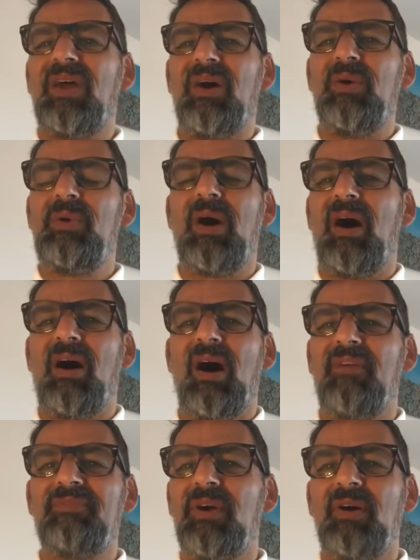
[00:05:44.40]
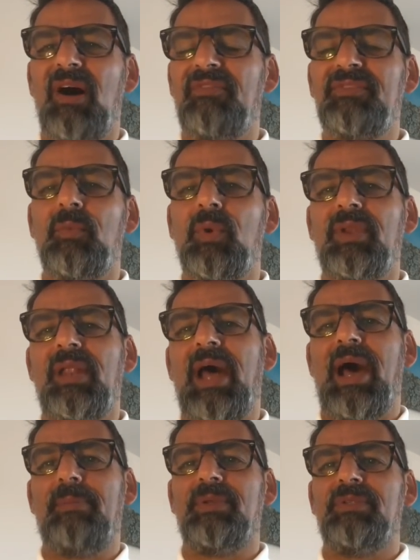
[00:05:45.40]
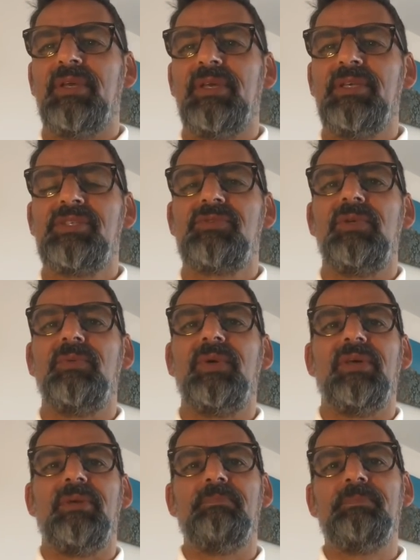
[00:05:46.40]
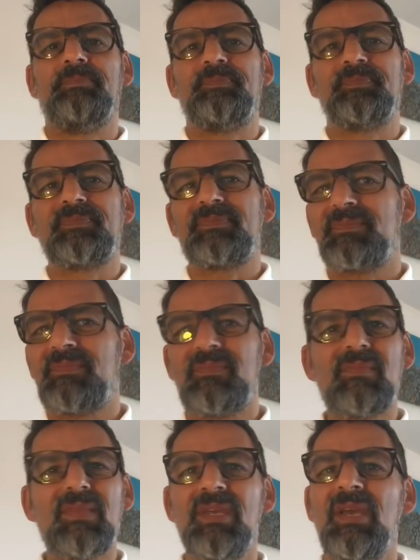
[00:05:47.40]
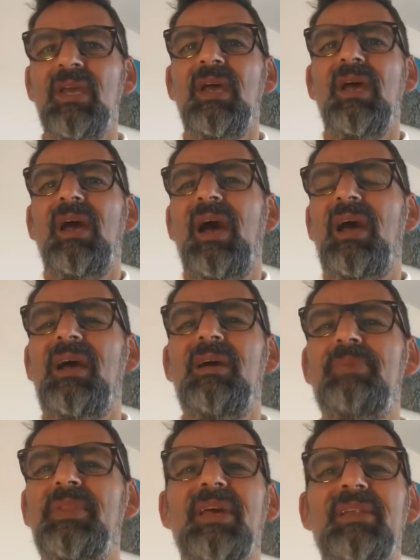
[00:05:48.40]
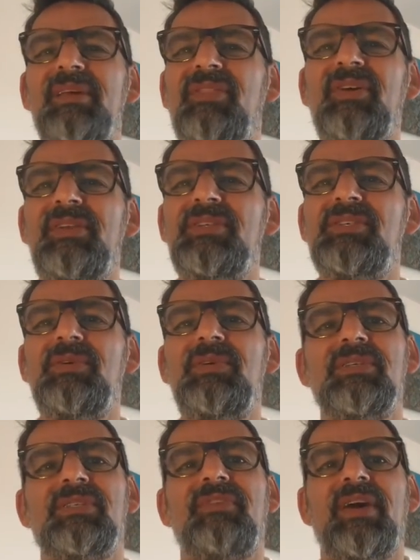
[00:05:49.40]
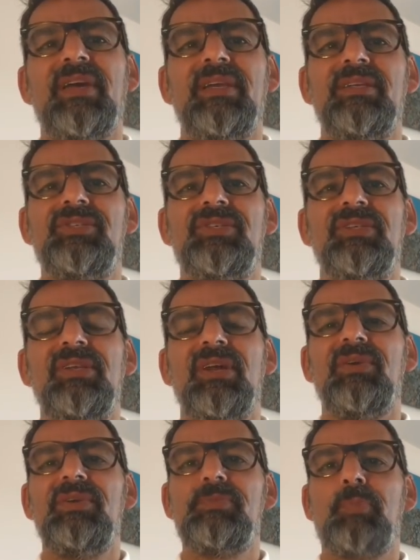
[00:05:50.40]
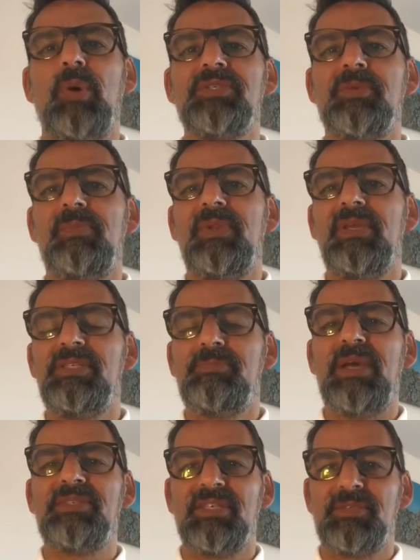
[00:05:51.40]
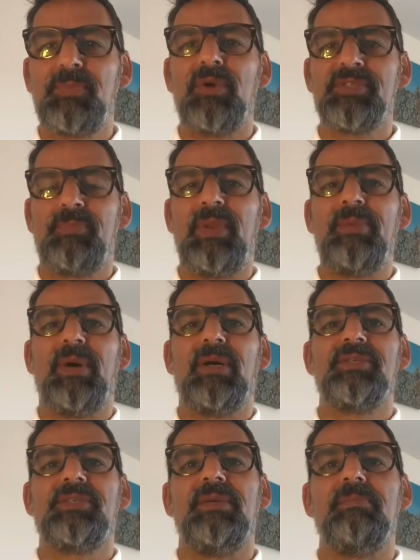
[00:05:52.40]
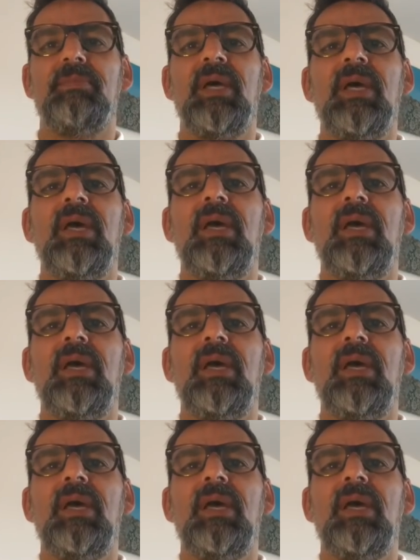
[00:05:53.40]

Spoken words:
know, after what happened, the history with him? But then at 32 years of age, you know, his best is possibly past him.